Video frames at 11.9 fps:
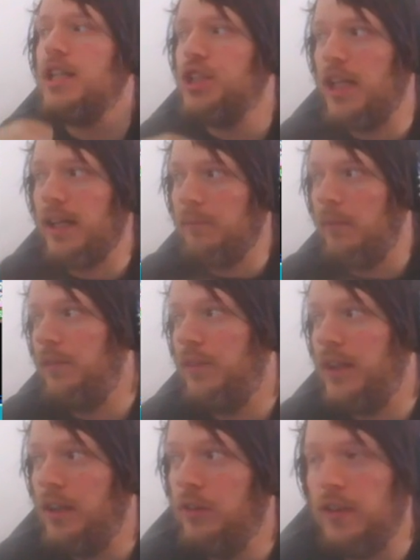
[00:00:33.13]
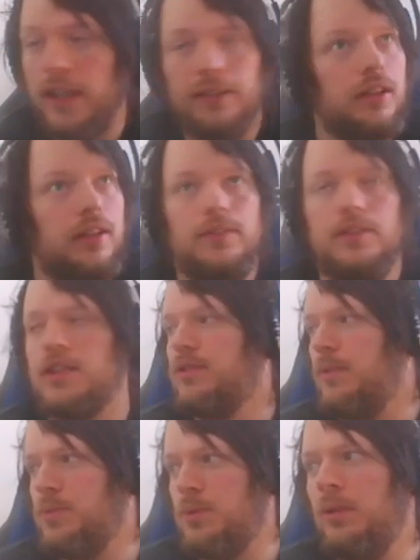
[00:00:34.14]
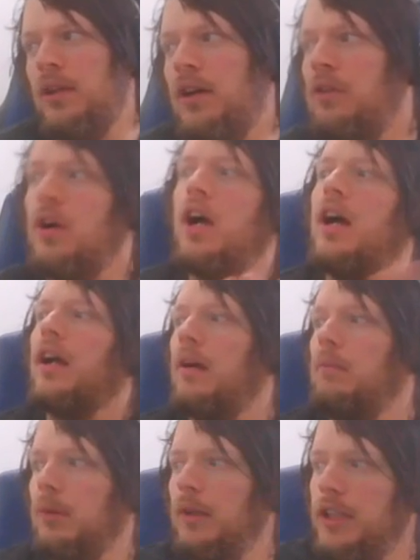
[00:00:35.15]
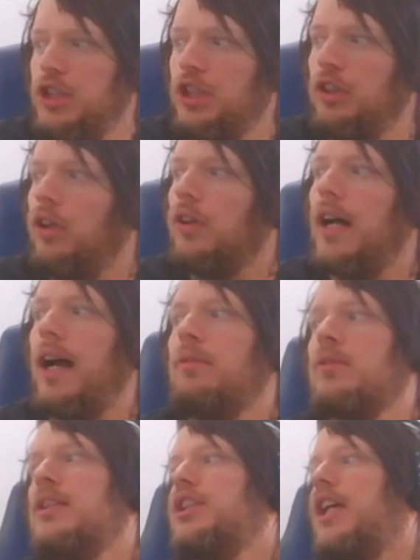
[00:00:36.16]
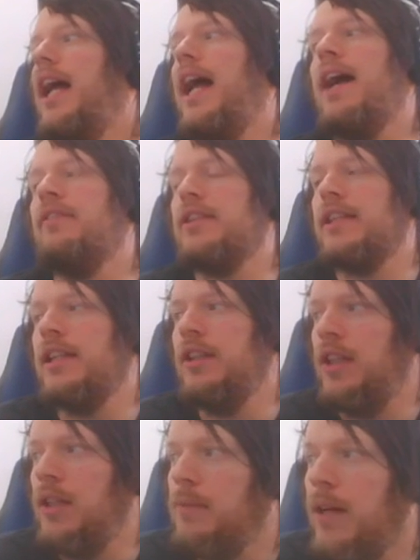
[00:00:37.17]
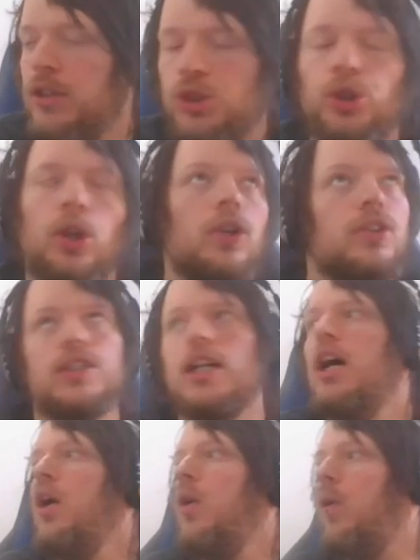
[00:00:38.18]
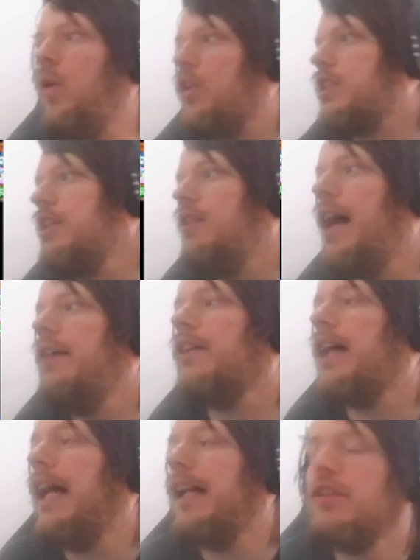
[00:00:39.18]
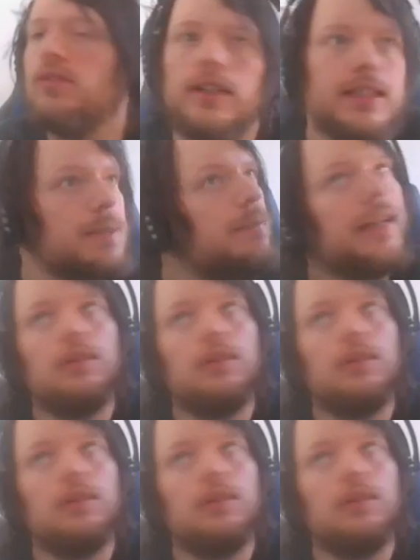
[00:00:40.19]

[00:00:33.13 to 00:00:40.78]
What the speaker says: check my video that I'm going to leave in the description below. Complete Shaddoll guide will teach you everything you need about Shaddolls. Also, I have a guide on Duel Links meta,